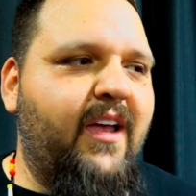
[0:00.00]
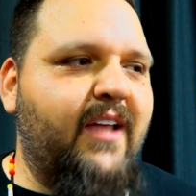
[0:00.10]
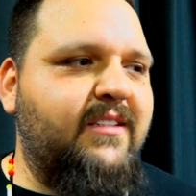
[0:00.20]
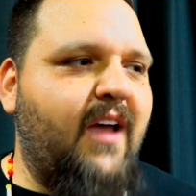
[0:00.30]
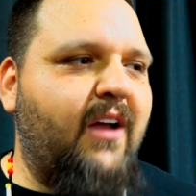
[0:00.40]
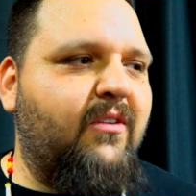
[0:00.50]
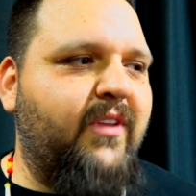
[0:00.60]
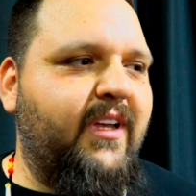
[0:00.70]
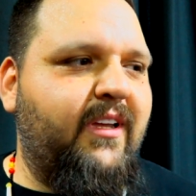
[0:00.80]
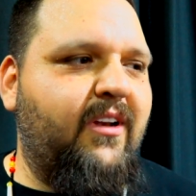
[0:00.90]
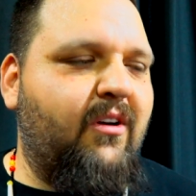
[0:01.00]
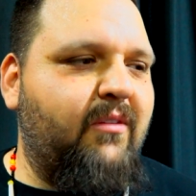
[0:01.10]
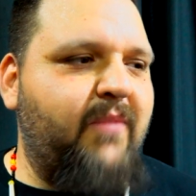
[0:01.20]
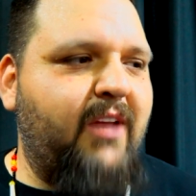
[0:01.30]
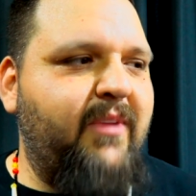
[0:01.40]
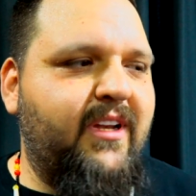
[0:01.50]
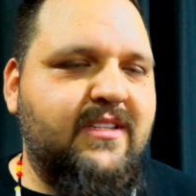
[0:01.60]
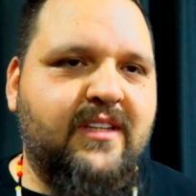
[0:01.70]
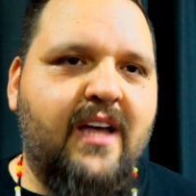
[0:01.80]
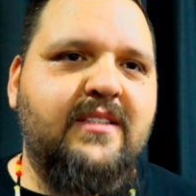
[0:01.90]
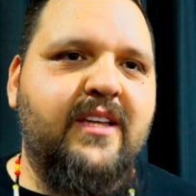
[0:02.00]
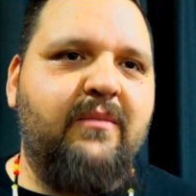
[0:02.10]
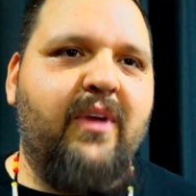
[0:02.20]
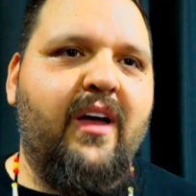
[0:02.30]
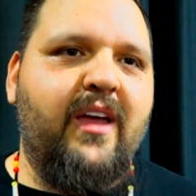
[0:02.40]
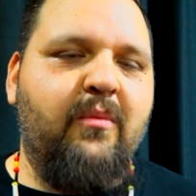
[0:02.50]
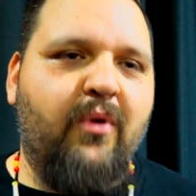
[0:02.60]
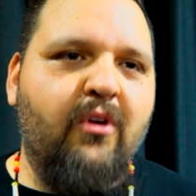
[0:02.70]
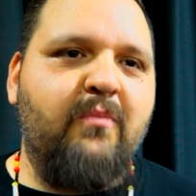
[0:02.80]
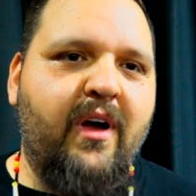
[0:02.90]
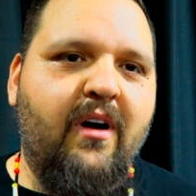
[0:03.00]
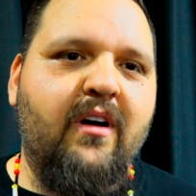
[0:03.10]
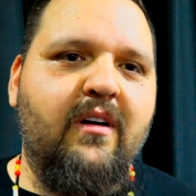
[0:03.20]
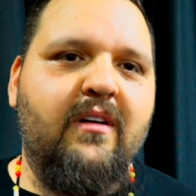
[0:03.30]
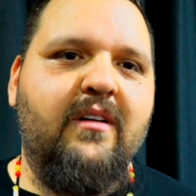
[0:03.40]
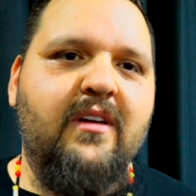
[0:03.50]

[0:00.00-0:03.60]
It not only, you know, made me disgusted, but it broke my heart,